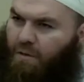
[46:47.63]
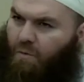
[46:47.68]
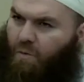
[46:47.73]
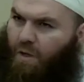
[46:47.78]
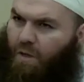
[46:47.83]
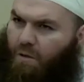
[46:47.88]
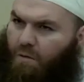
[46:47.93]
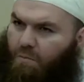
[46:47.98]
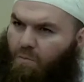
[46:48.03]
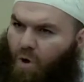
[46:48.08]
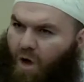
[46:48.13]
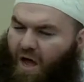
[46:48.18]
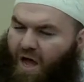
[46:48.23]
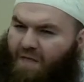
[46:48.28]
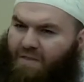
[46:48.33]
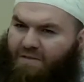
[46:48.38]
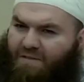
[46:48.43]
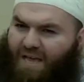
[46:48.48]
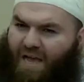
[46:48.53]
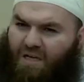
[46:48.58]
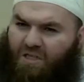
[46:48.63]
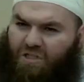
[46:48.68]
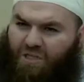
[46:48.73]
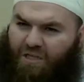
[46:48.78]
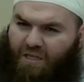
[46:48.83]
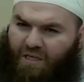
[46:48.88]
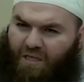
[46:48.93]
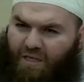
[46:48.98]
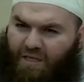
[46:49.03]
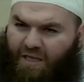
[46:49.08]
well, Mu'adh is
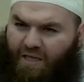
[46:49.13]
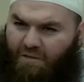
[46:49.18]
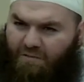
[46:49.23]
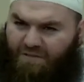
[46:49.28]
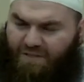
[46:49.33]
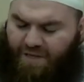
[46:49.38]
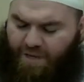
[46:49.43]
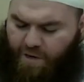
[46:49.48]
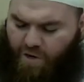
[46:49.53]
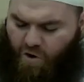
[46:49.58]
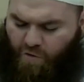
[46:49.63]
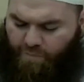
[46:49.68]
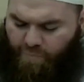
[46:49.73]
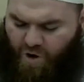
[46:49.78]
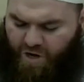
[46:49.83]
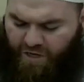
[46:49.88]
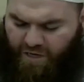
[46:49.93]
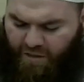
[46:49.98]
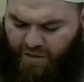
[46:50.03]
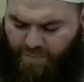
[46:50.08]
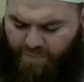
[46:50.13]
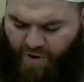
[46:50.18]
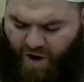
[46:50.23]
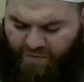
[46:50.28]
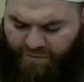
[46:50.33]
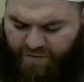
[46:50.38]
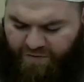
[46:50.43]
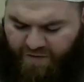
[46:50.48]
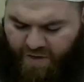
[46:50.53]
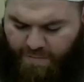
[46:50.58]
actually guilty here of breaking the
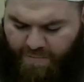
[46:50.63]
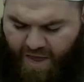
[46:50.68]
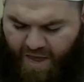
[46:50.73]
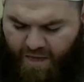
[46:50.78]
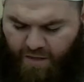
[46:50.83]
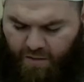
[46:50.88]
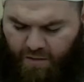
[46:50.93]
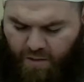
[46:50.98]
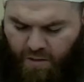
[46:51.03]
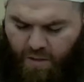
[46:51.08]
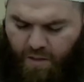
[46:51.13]
Prophet's command